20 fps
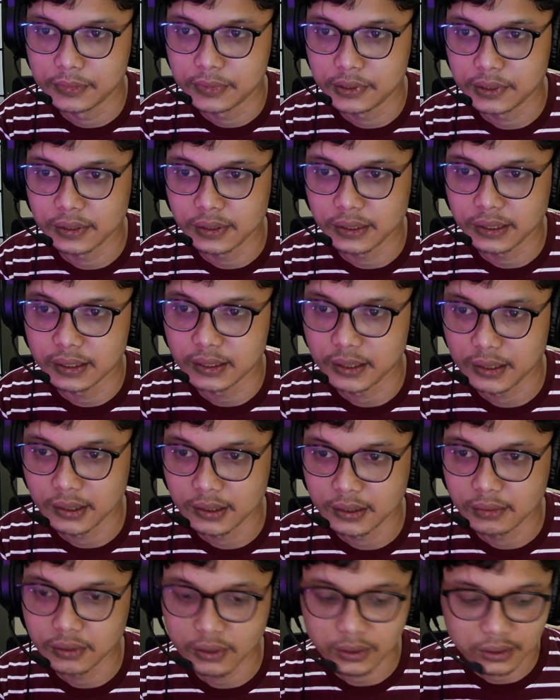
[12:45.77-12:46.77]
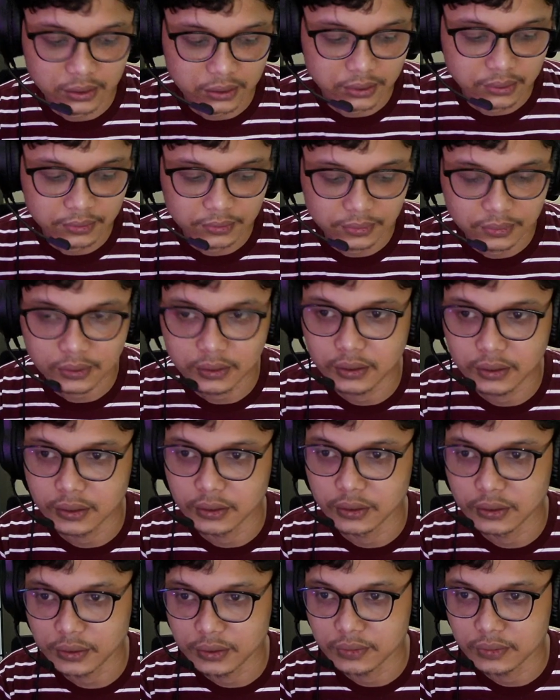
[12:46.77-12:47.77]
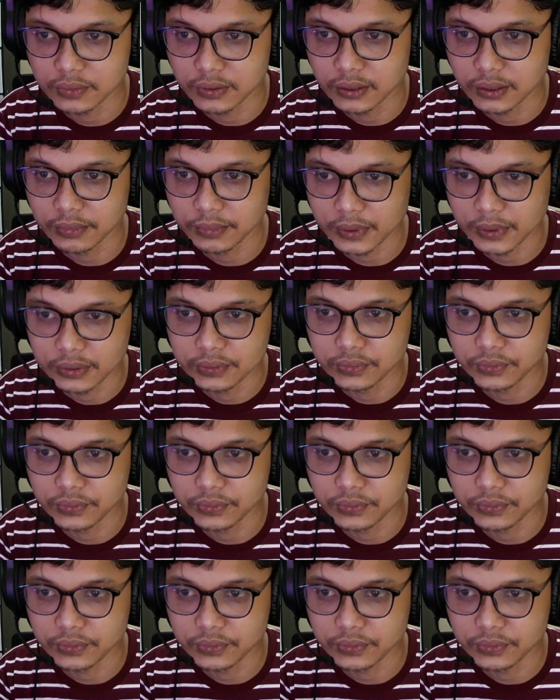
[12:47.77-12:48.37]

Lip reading: right not right but